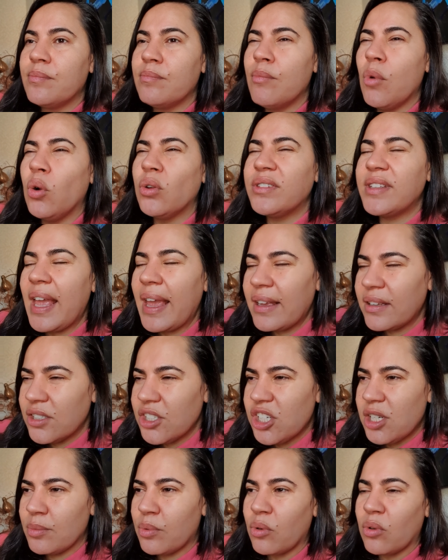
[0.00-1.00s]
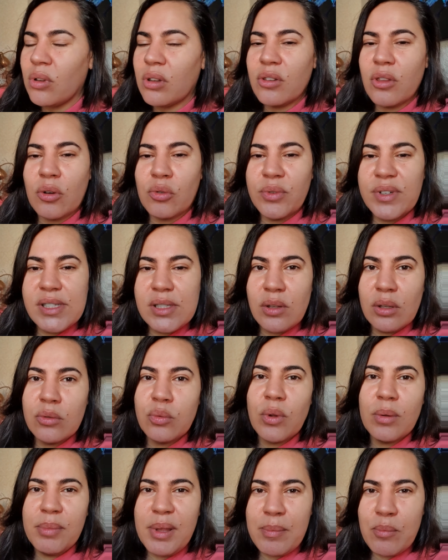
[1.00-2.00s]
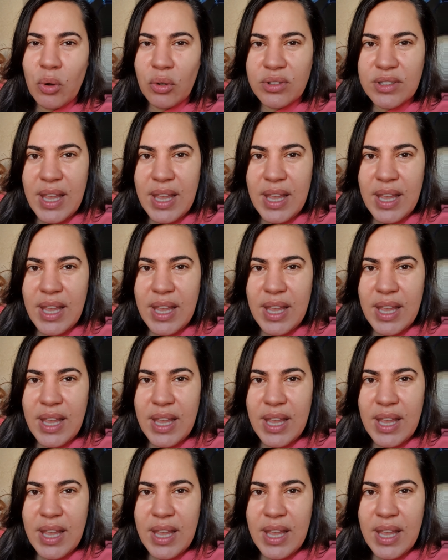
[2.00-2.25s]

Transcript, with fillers: more tangible the result will be more